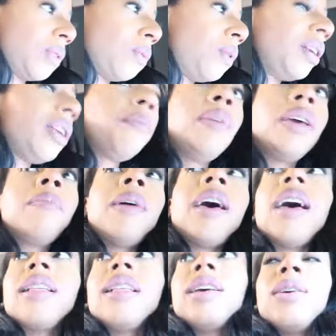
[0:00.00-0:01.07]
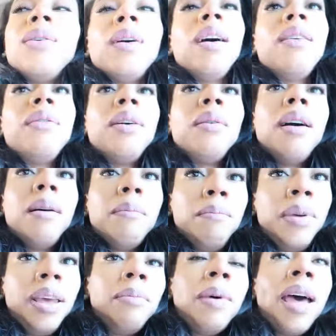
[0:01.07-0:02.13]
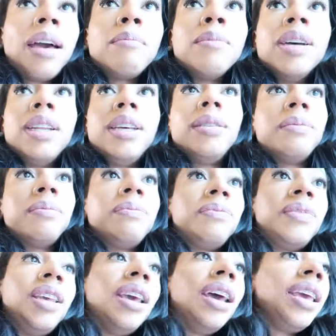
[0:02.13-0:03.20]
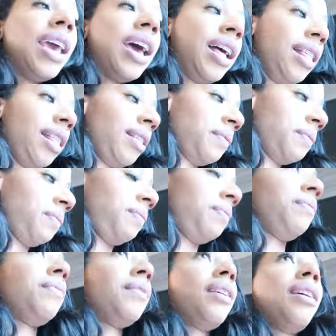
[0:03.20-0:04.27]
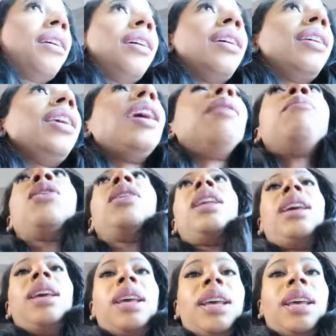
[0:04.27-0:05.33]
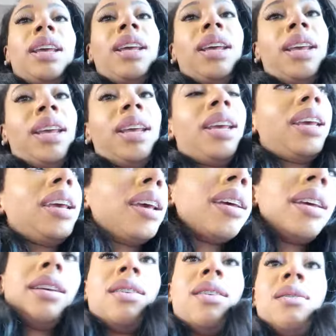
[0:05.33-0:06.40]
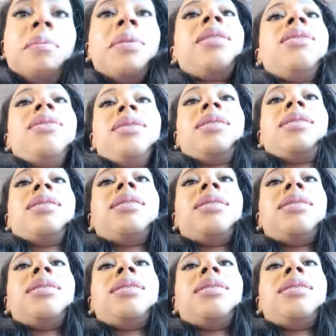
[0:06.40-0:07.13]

What a big bag, like you have big bag money. Yeah, gal. Yeah, money. Oh my gosh, look at this